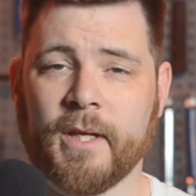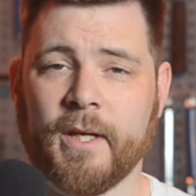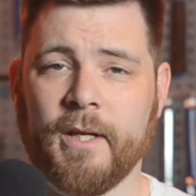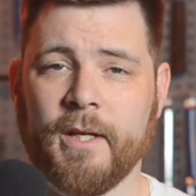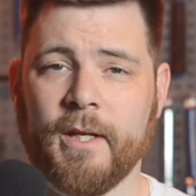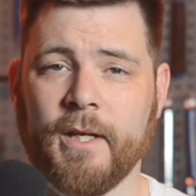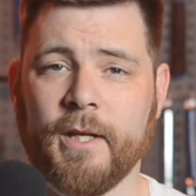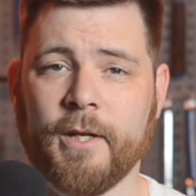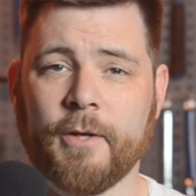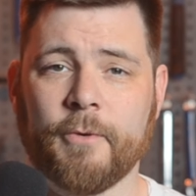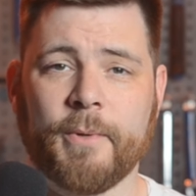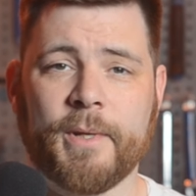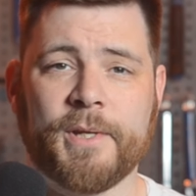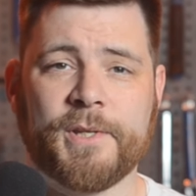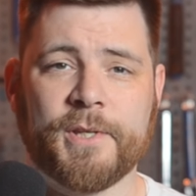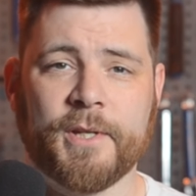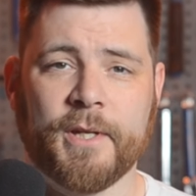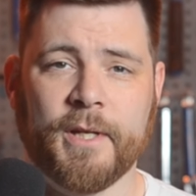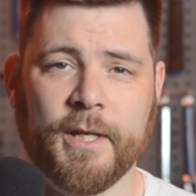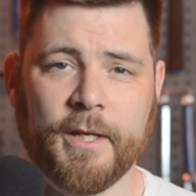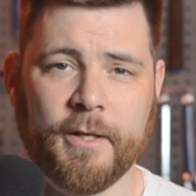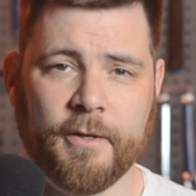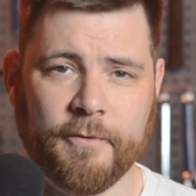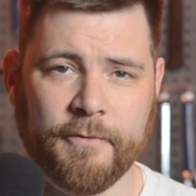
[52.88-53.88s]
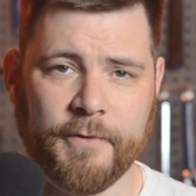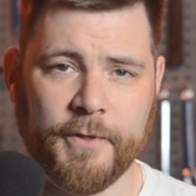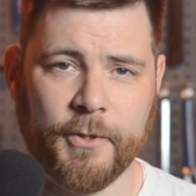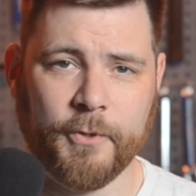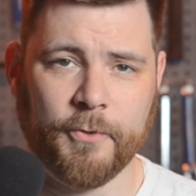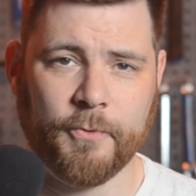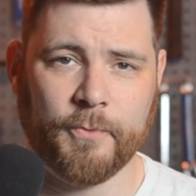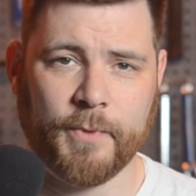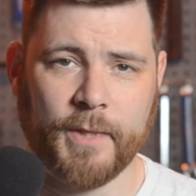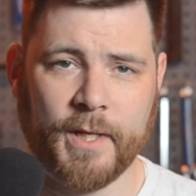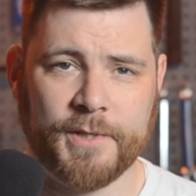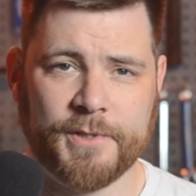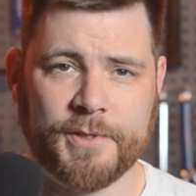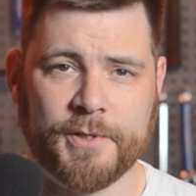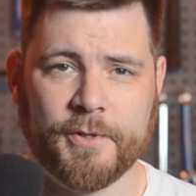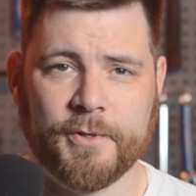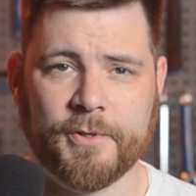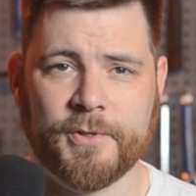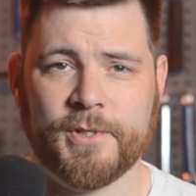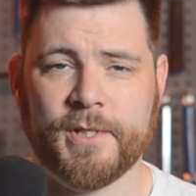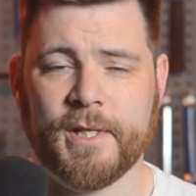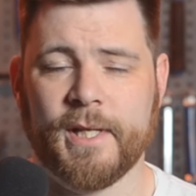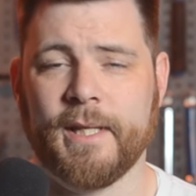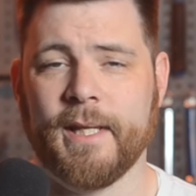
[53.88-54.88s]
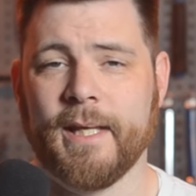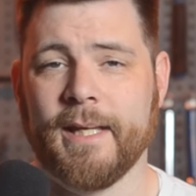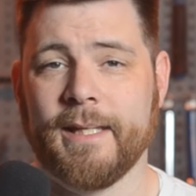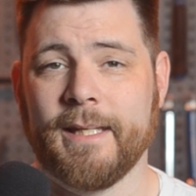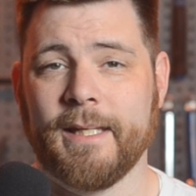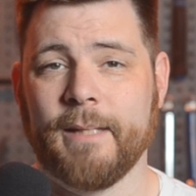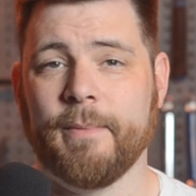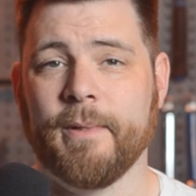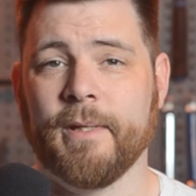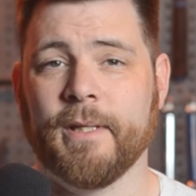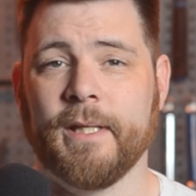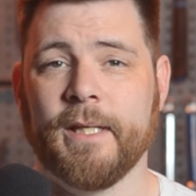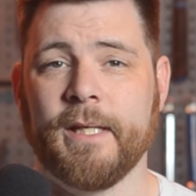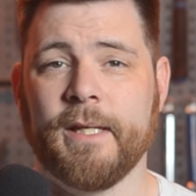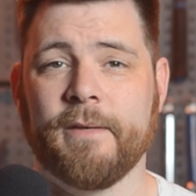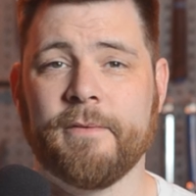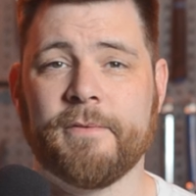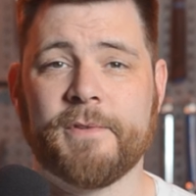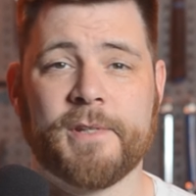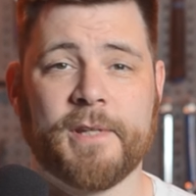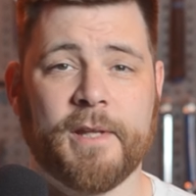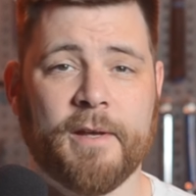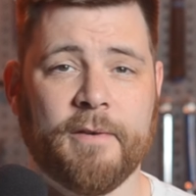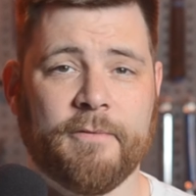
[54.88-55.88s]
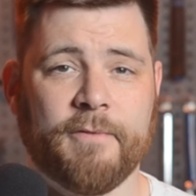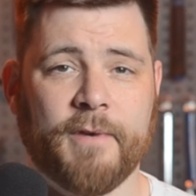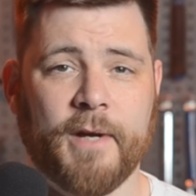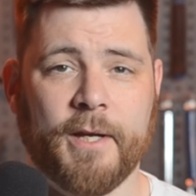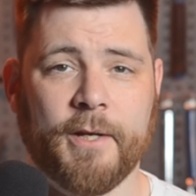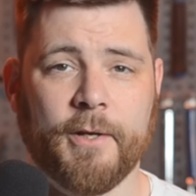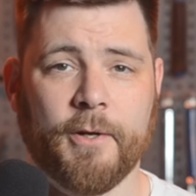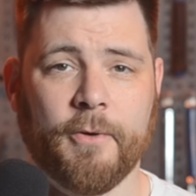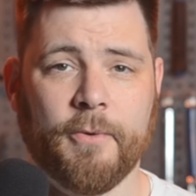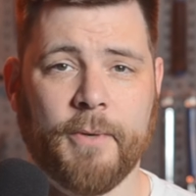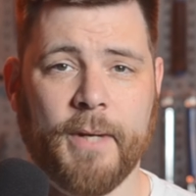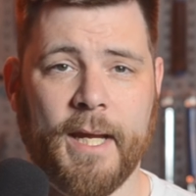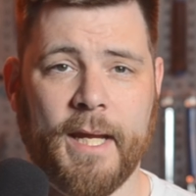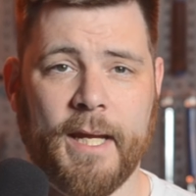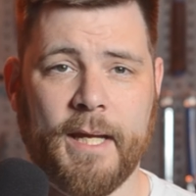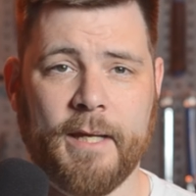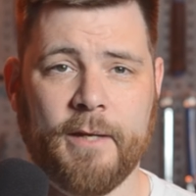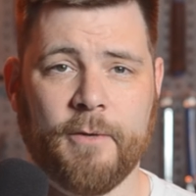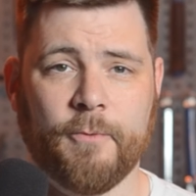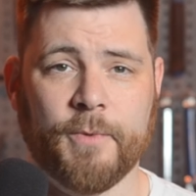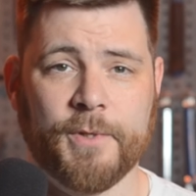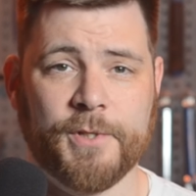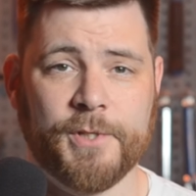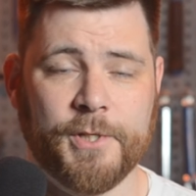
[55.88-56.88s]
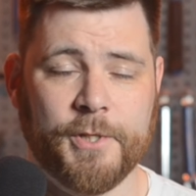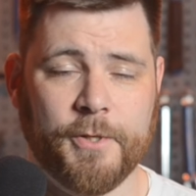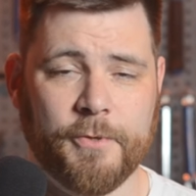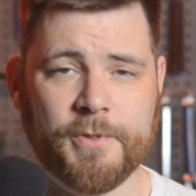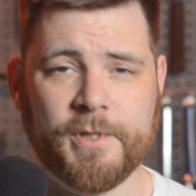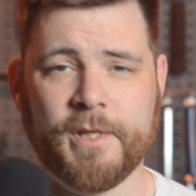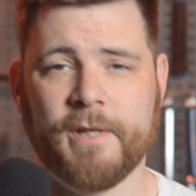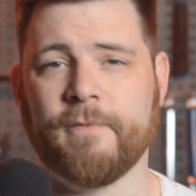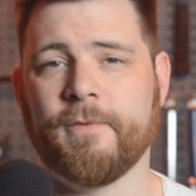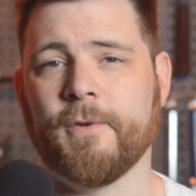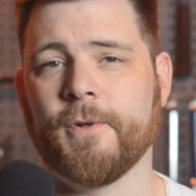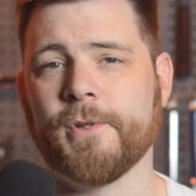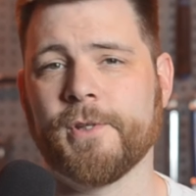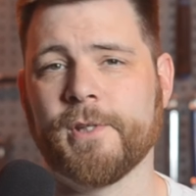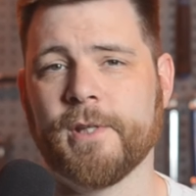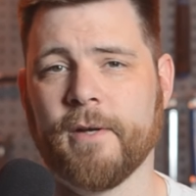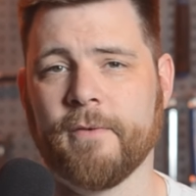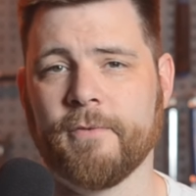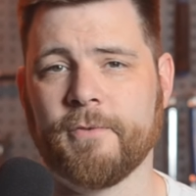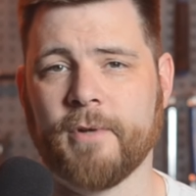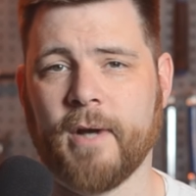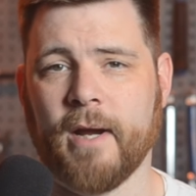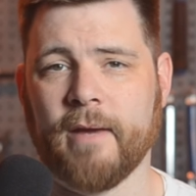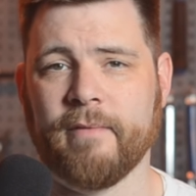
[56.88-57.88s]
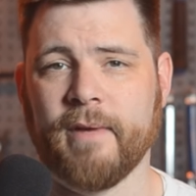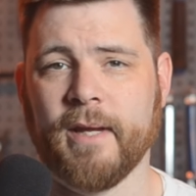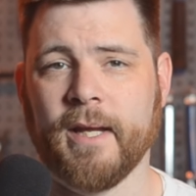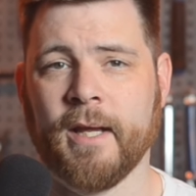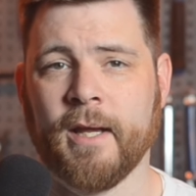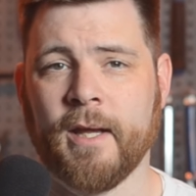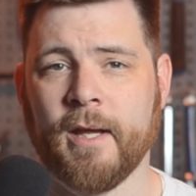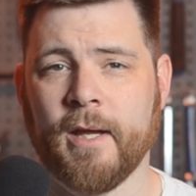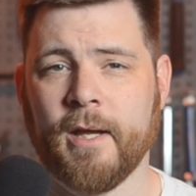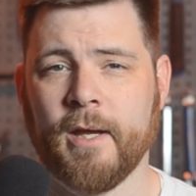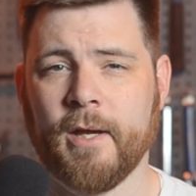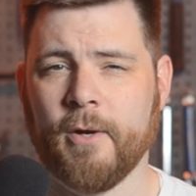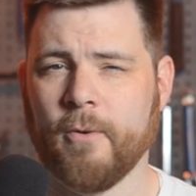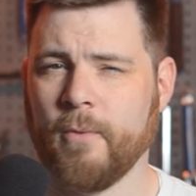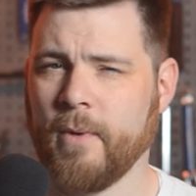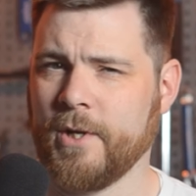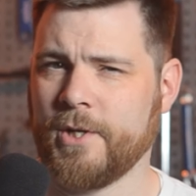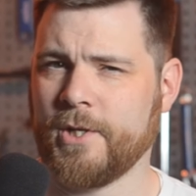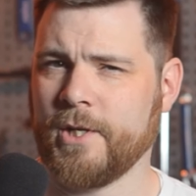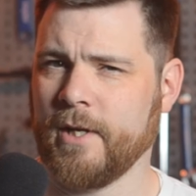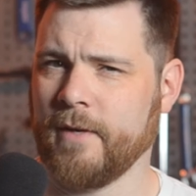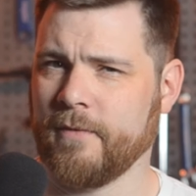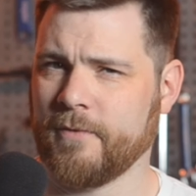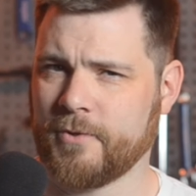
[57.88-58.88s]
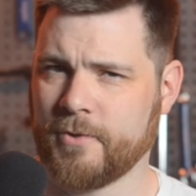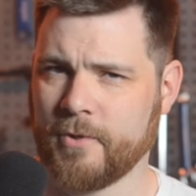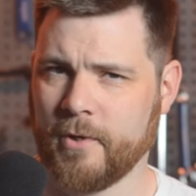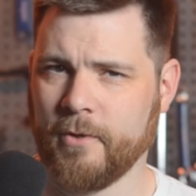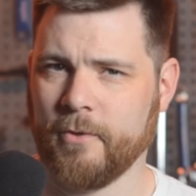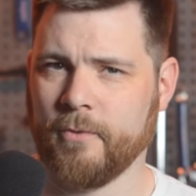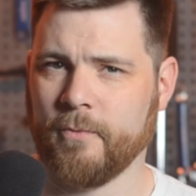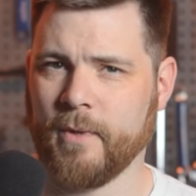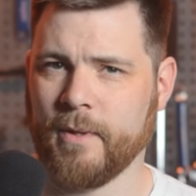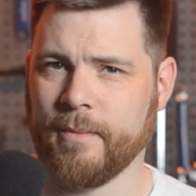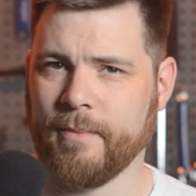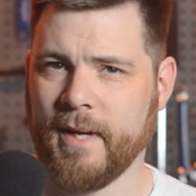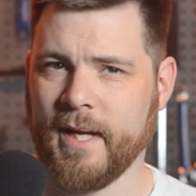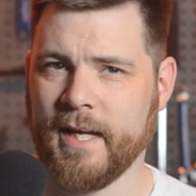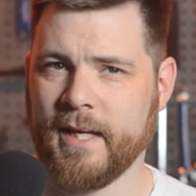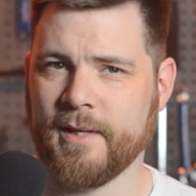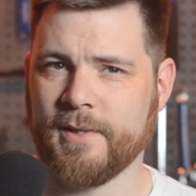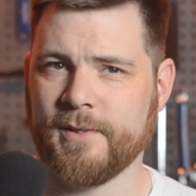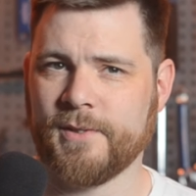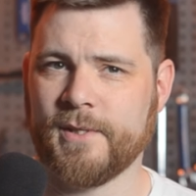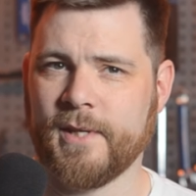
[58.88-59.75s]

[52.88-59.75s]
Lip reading: In a recent interview, Rossiter said that he believes that van Ohain was using full self-driving, which, if true, would make his